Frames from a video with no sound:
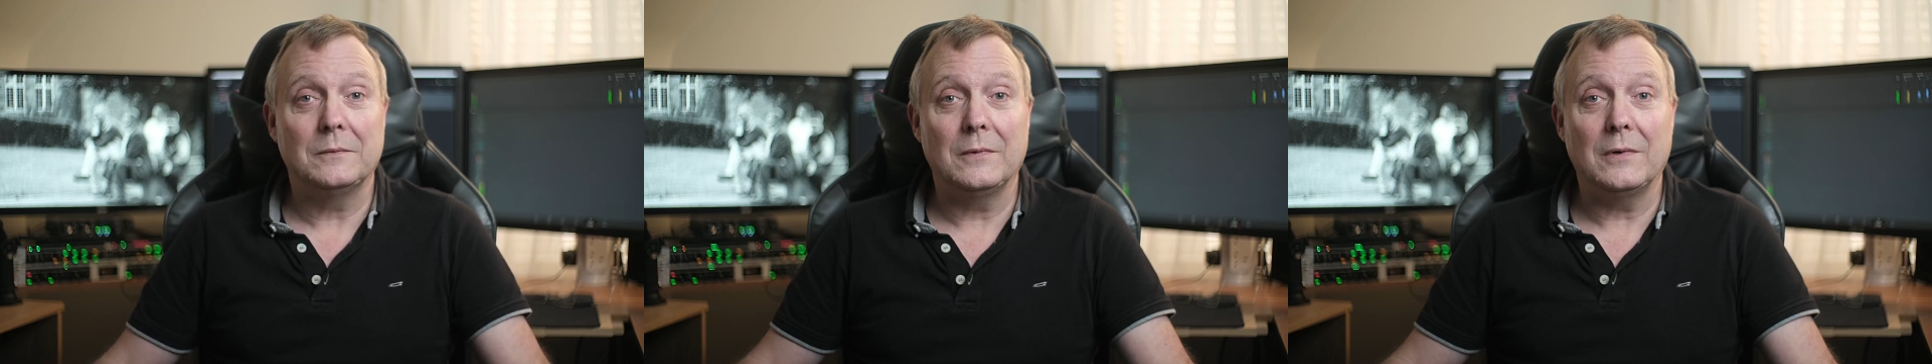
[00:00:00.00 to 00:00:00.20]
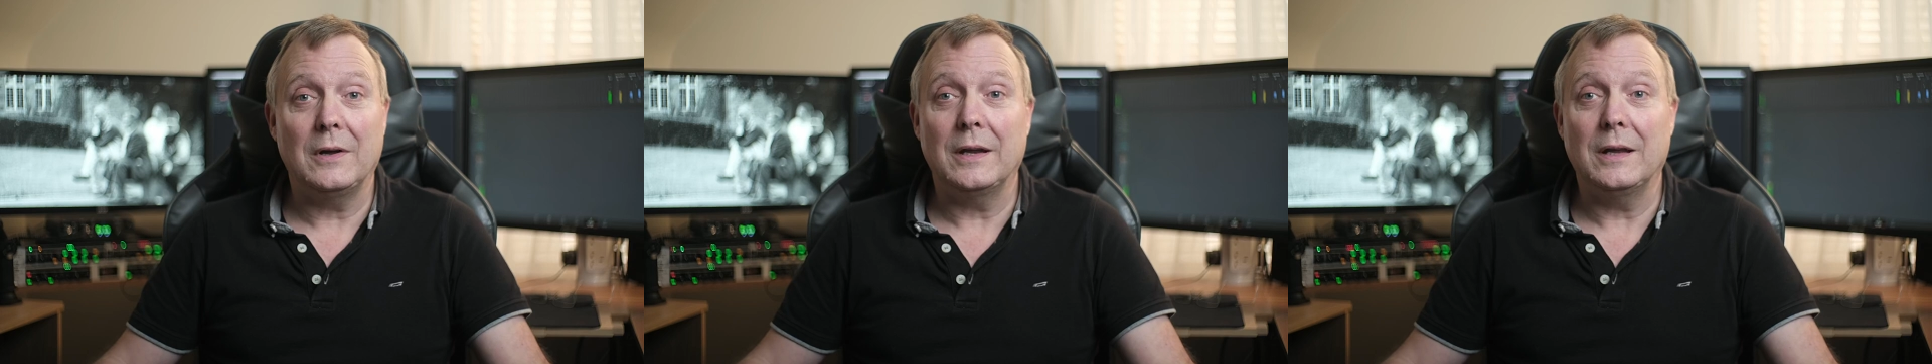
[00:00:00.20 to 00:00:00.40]

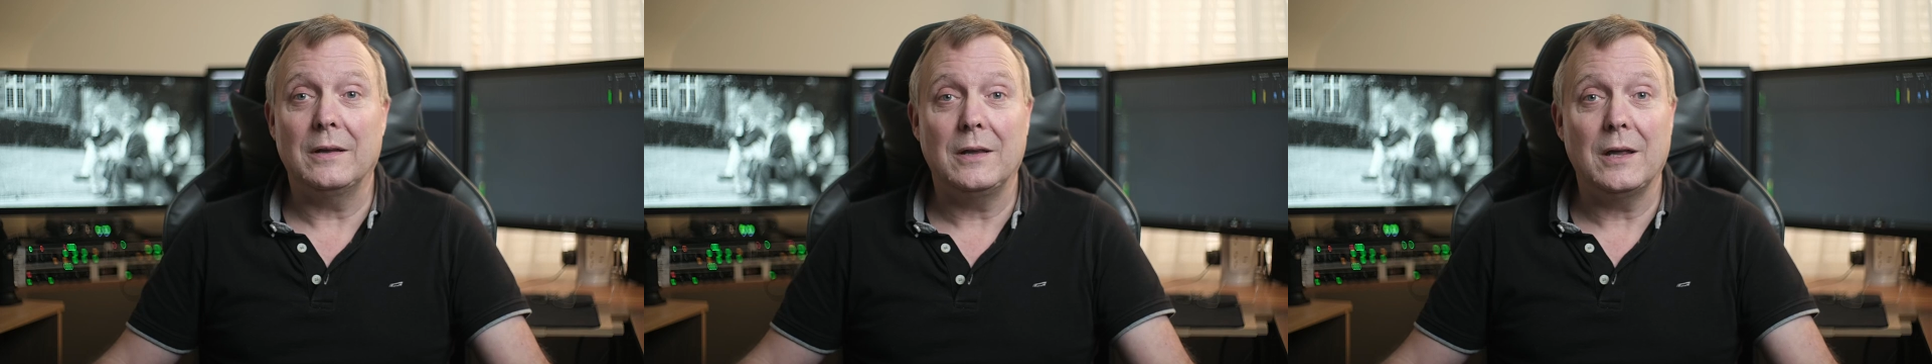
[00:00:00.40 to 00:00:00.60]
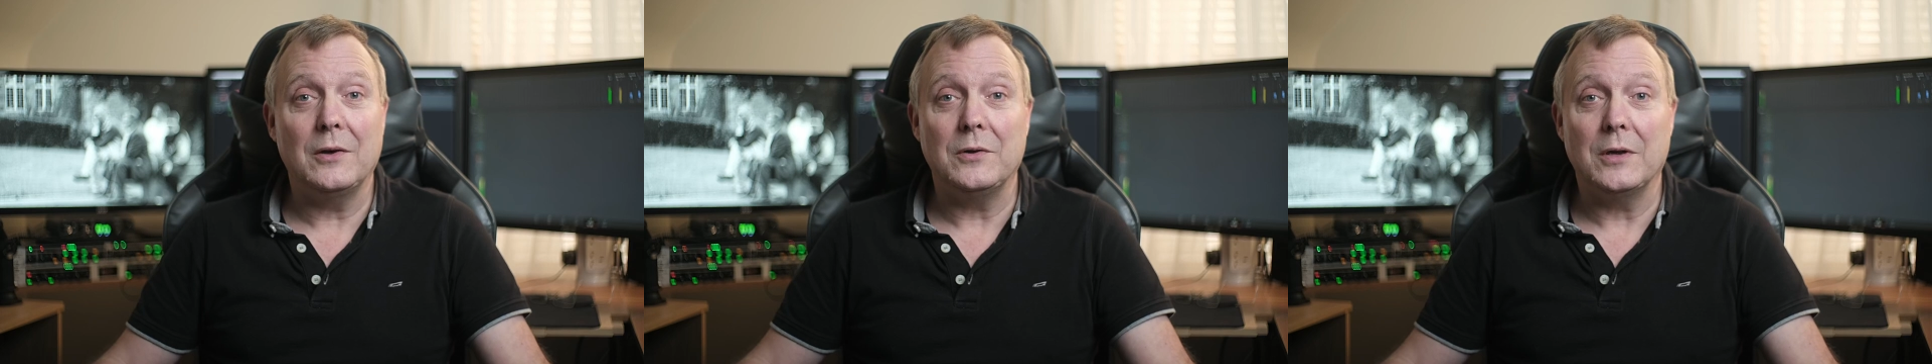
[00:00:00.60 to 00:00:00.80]
like a
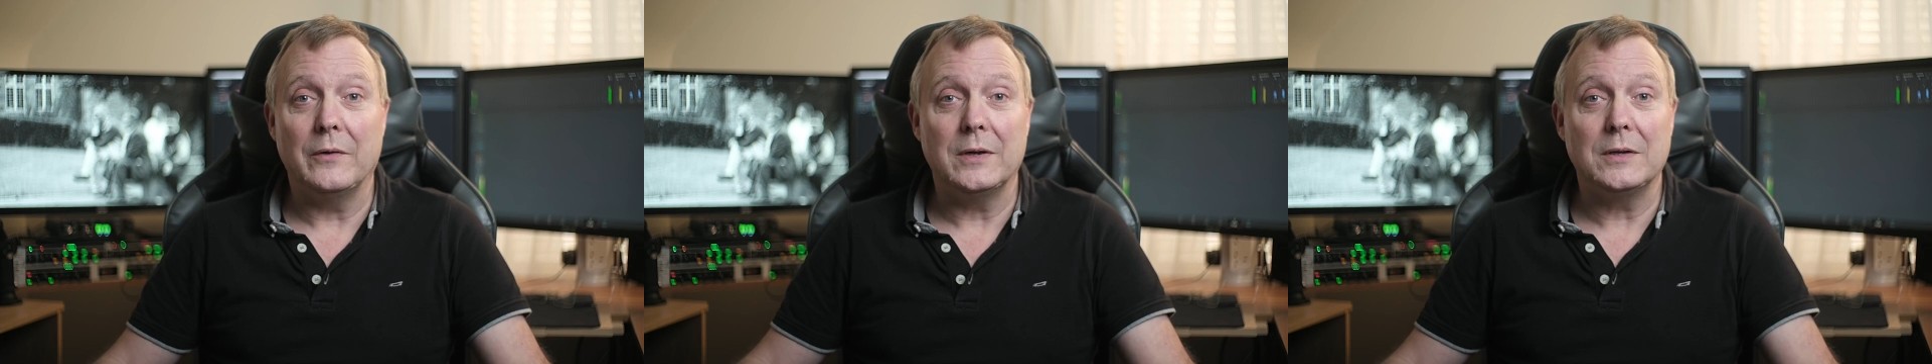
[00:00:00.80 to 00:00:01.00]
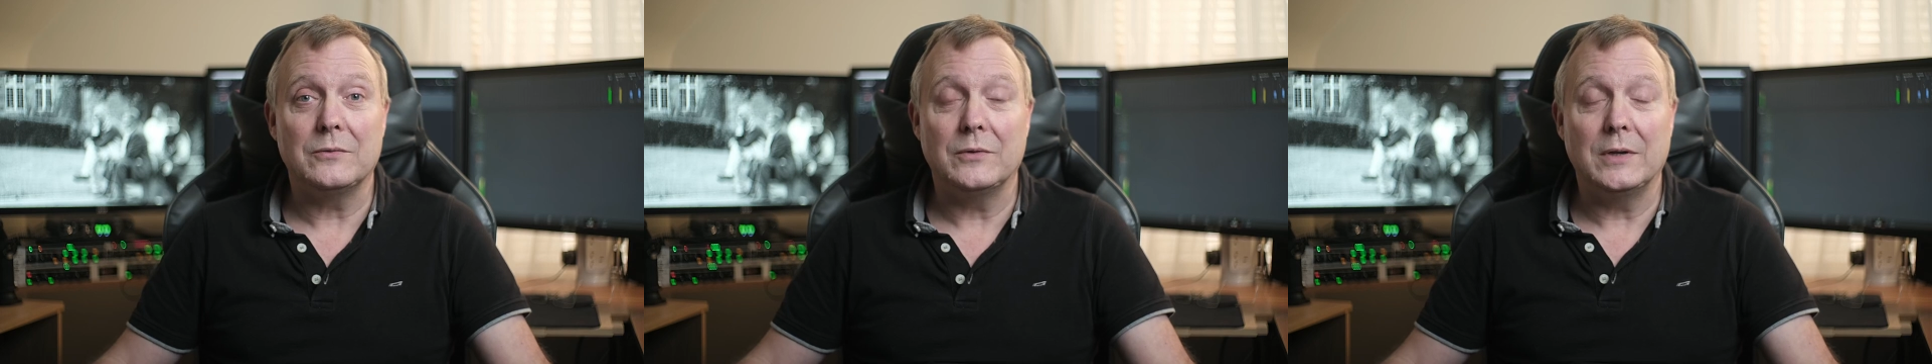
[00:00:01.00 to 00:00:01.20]
yo-yo.
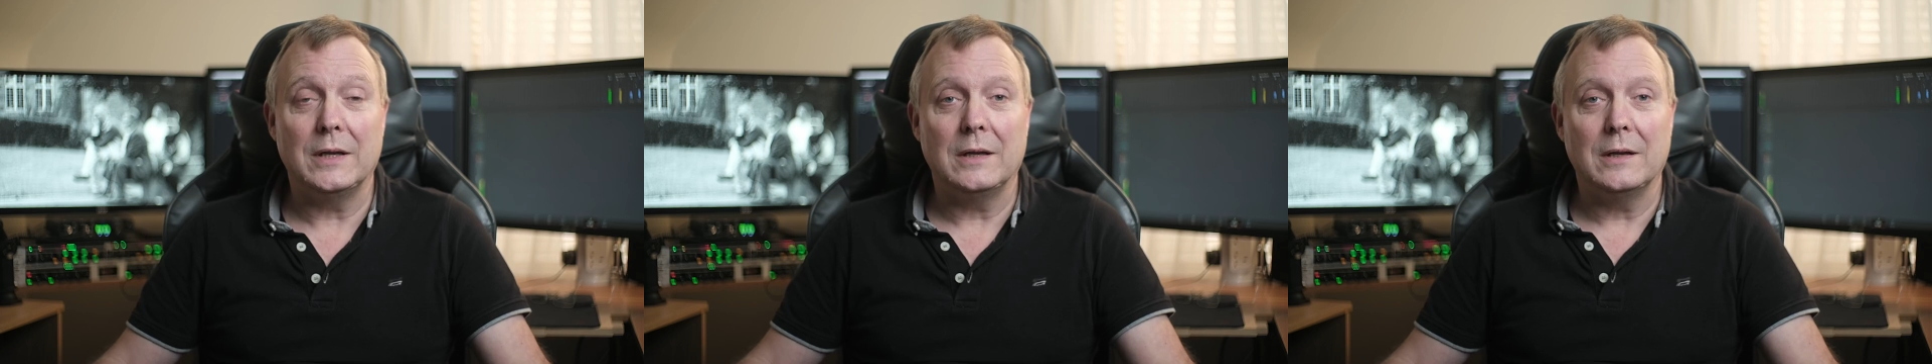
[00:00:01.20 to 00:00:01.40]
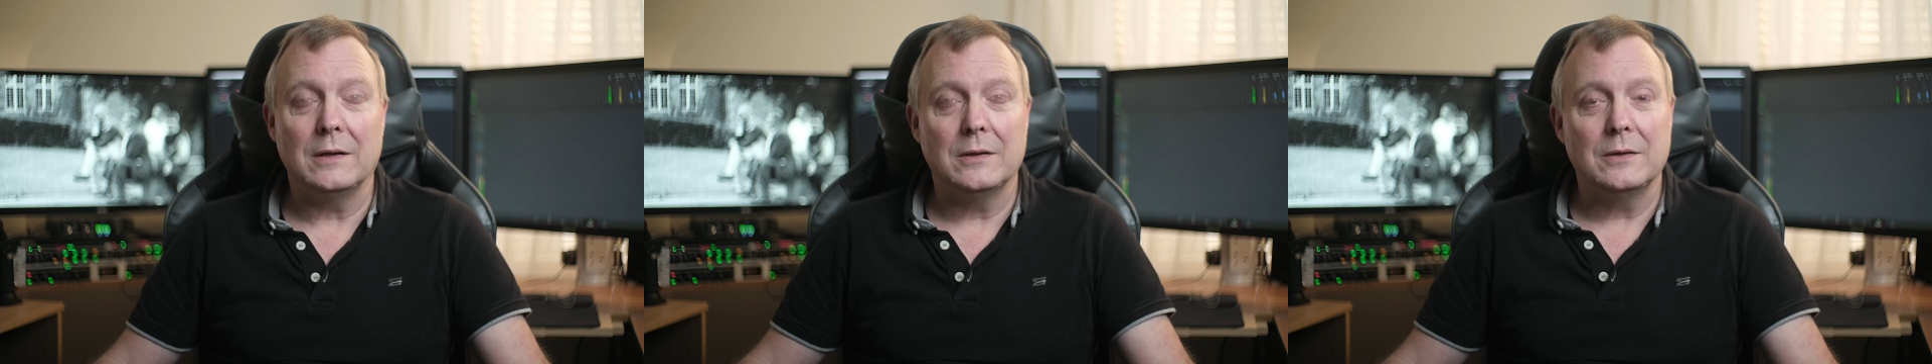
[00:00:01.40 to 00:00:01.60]
It's
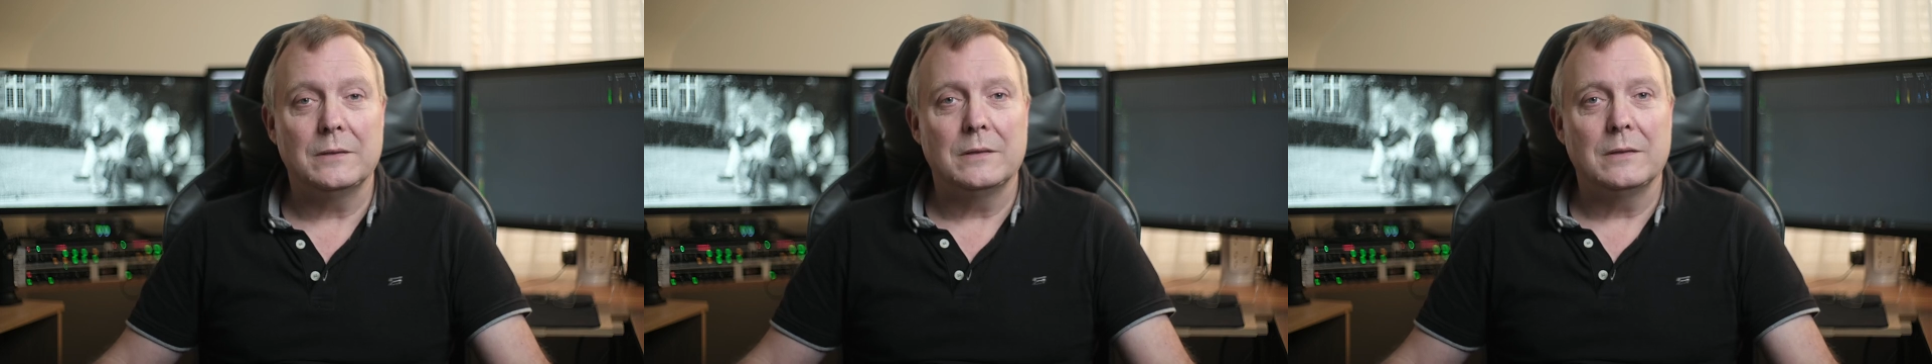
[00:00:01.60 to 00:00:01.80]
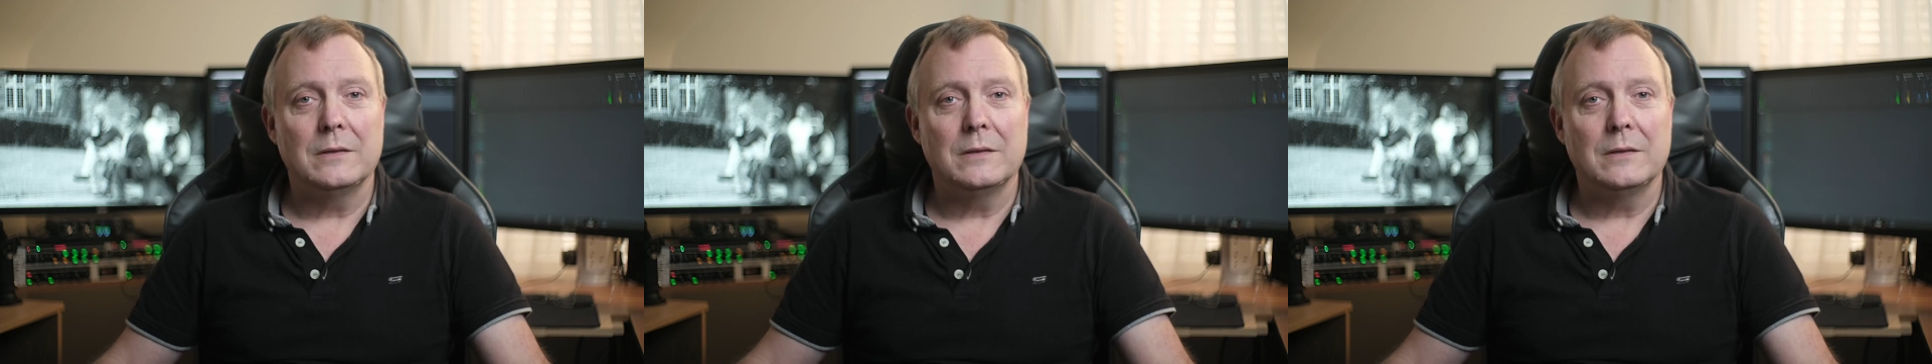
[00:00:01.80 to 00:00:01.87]
ridiculous.